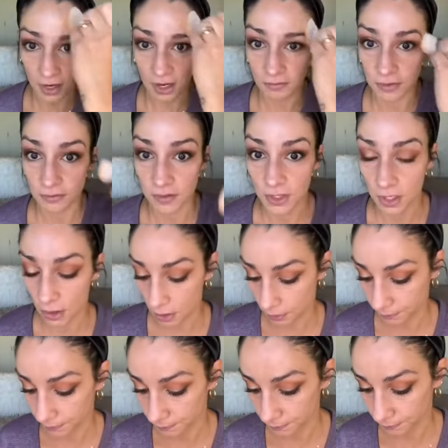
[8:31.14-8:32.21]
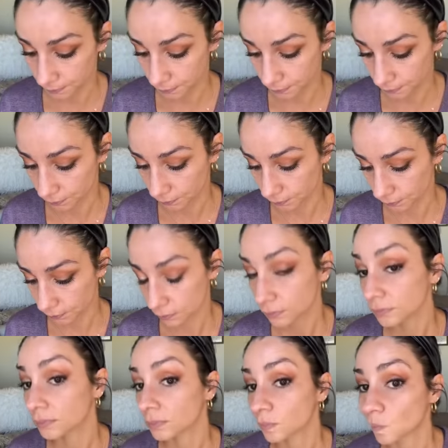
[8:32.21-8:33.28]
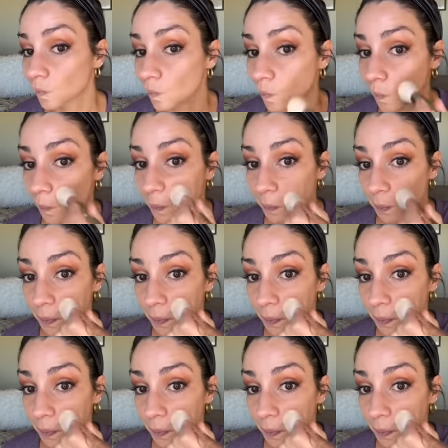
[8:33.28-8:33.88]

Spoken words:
coverage after I have everything on.